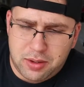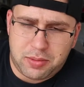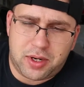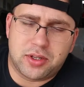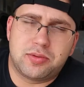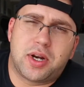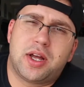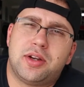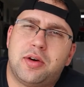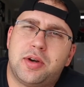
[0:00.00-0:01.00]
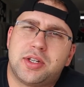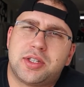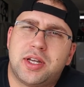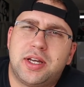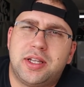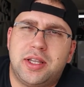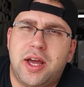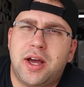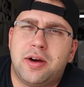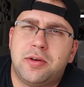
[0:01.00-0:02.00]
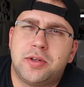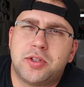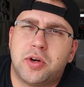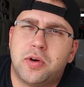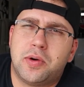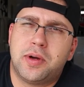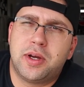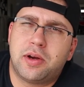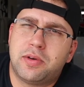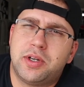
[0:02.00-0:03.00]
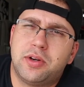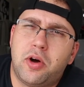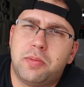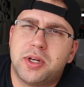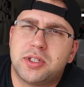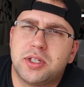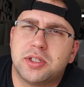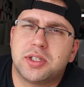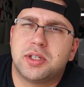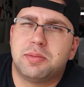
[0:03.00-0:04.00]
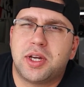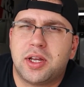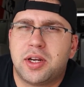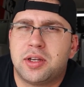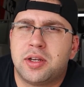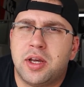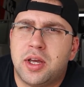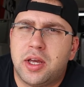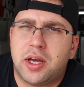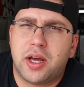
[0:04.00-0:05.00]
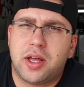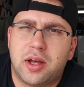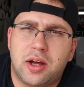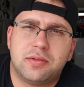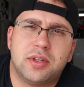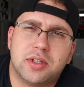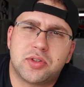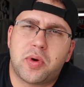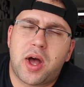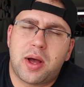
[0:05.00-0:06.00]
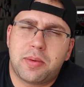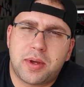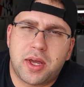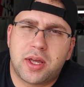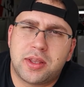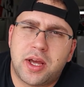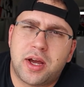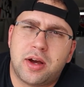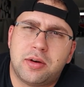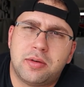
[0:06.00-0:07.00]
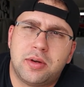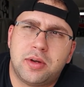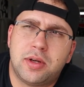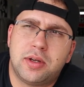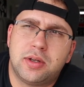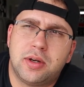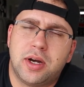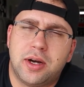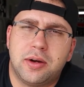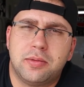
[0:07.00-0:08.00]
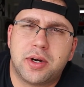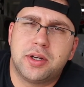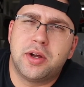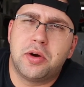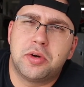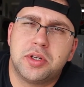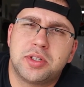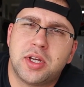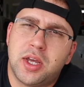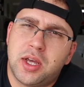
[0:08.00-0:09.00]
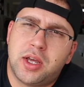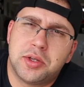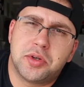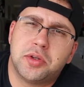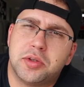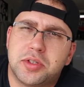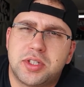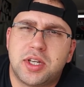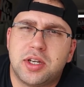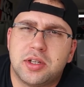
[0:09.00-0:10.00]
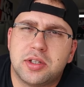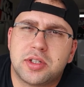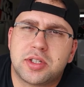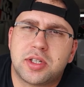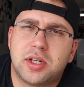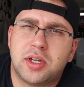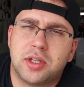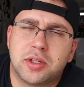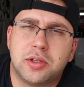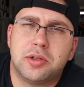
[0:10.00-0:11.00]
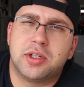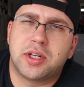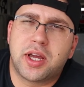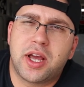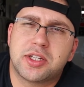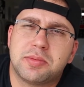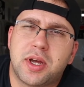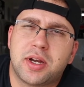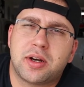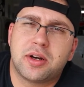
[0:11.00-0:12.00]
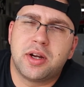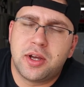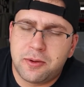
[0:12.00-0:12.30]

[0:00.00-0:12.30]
Because what I noticed now, so I redid all my seals at the beginning of the swap, and now what I noticed is all those seals, including the gas maker,